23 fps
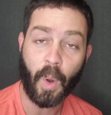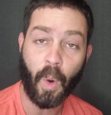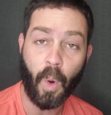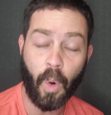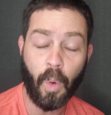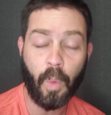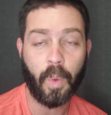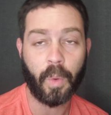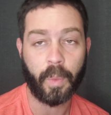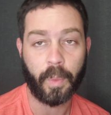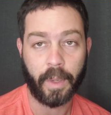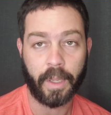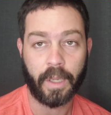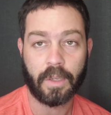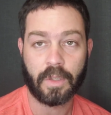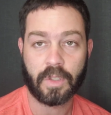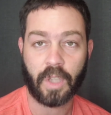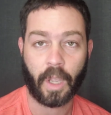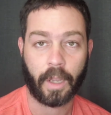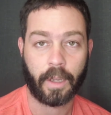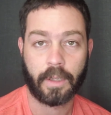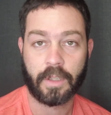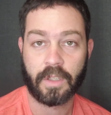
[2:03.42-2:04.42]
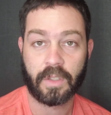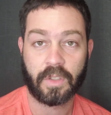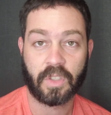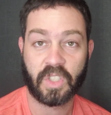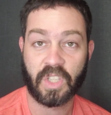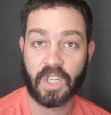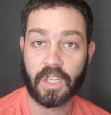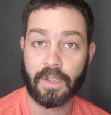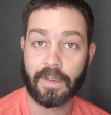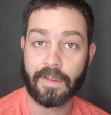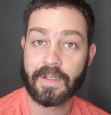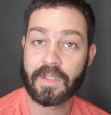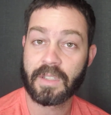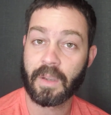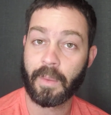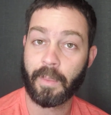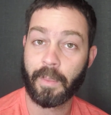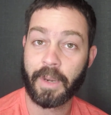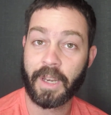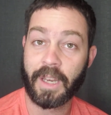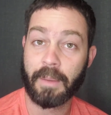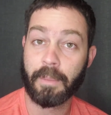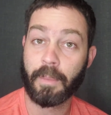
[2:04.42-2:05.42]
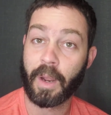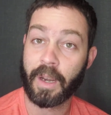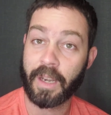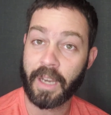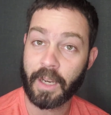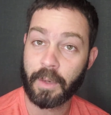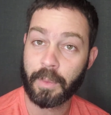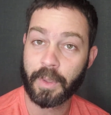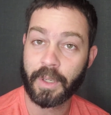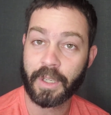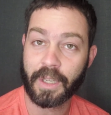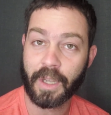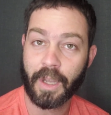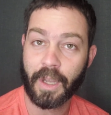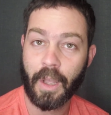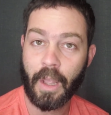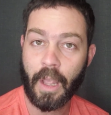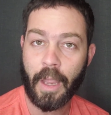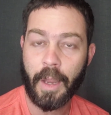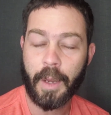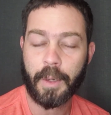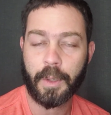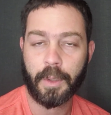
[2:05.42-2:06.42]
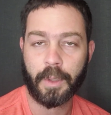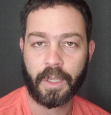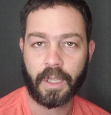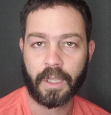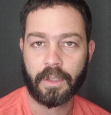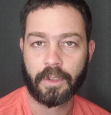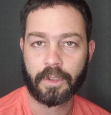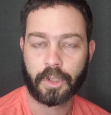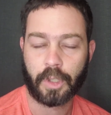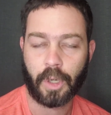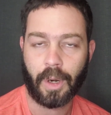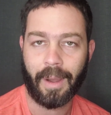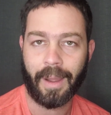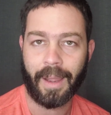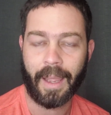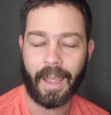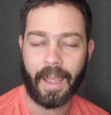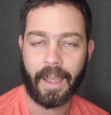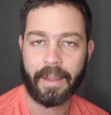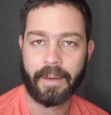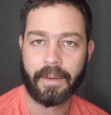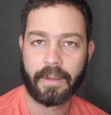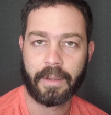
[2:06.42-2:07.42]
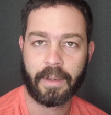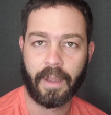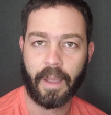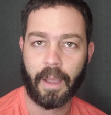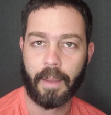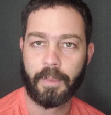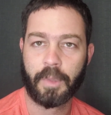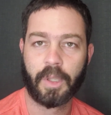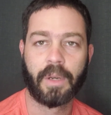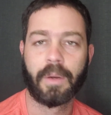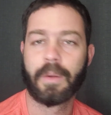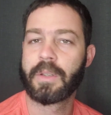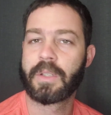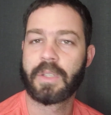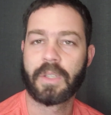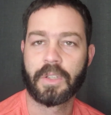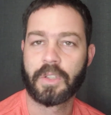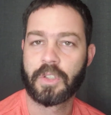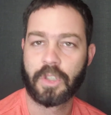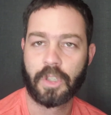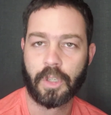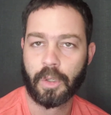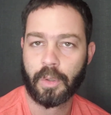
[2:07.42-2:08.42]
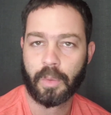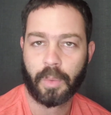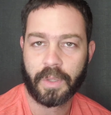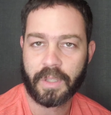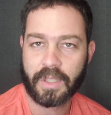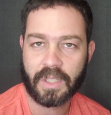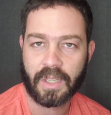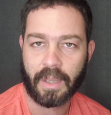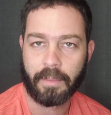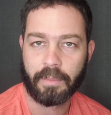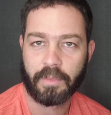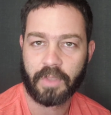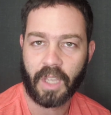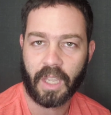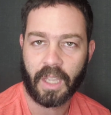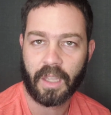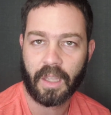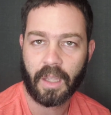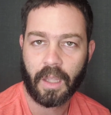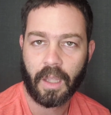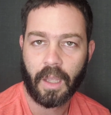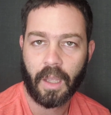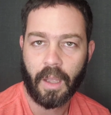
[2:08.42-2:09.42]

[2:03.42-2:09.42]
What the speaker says: or what we can do is I can send you to somebody in my network who can try and assist you with something.